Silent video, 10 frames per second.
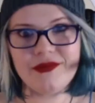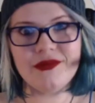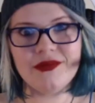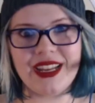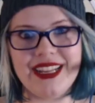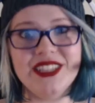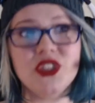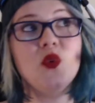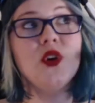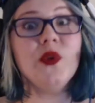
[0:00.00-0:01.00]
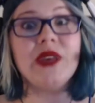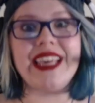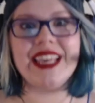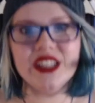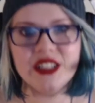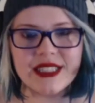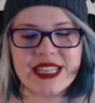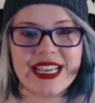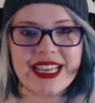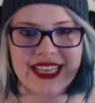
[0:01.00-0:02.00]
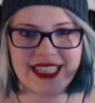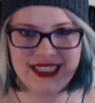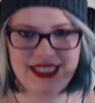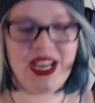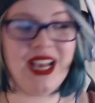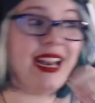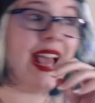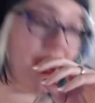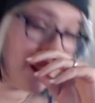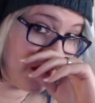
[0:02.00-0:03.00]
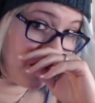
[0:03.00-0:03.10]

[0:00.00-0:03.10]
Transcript: that he is the one who killed his son. Oh